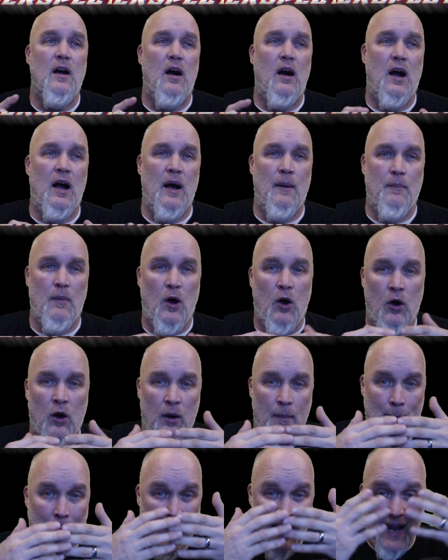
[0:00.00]
Um, our
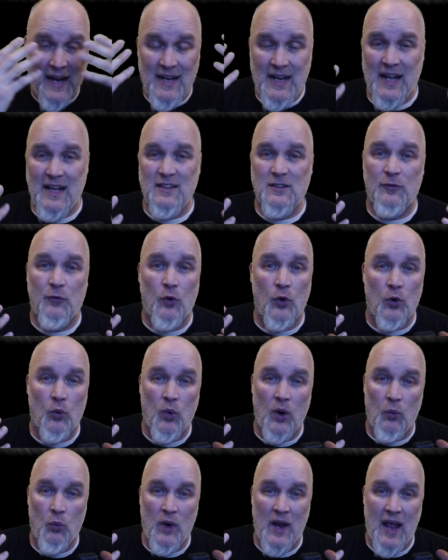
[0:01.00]
mandates for
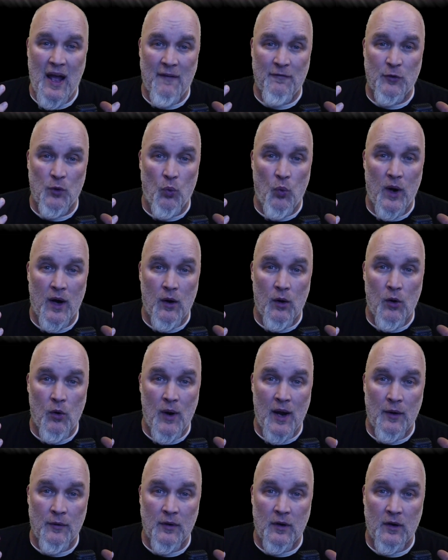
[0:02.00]
what we have to wear
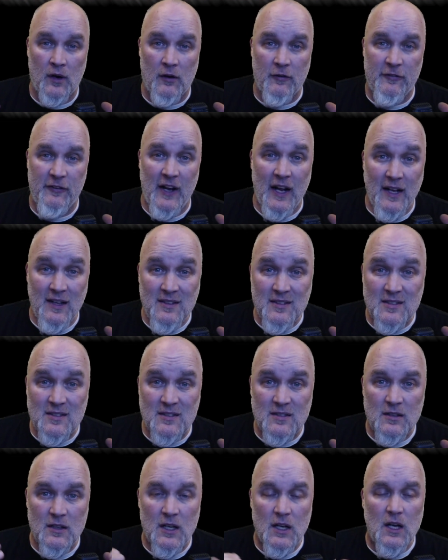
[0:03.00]
around on our
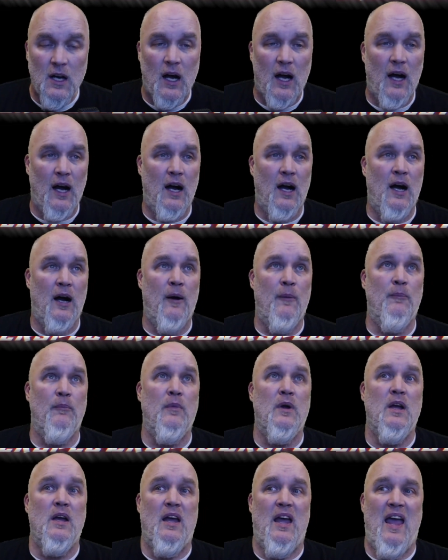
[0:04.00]
face, um,
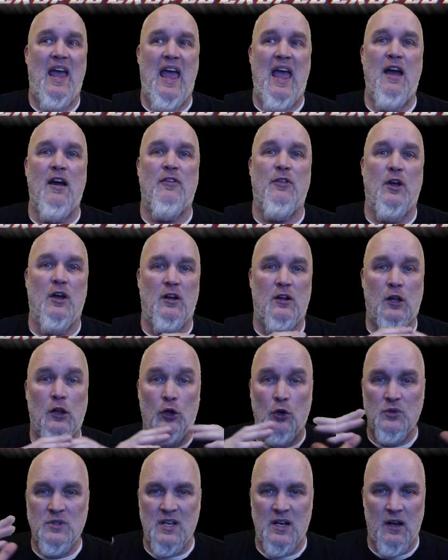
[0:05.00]
eh, the
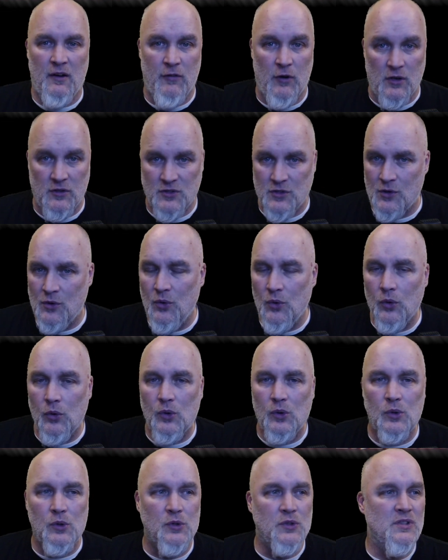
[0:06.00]
closing of our
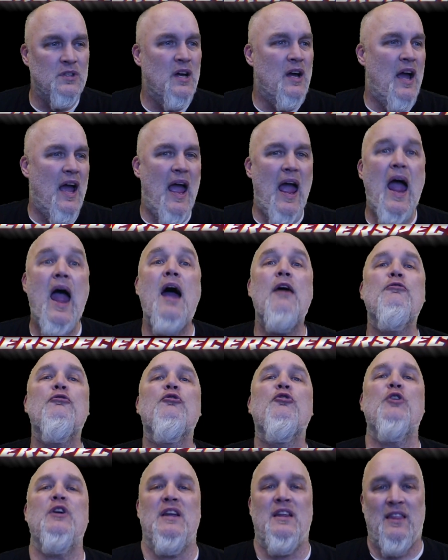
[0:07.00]
schools,
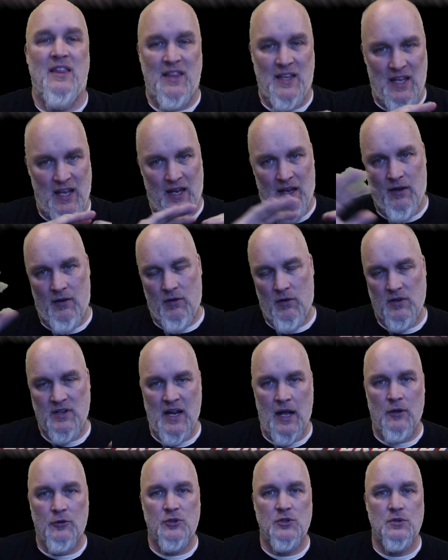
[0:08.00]
everything
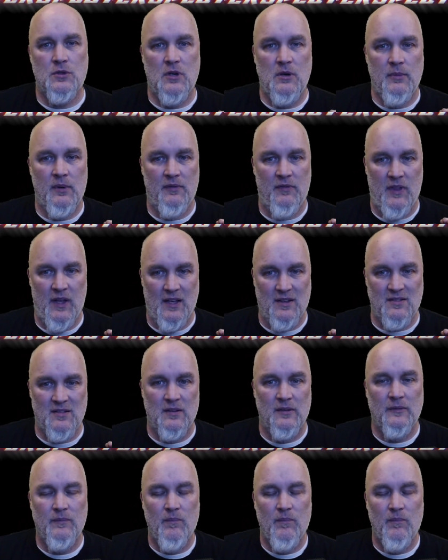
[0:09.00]
downstream of this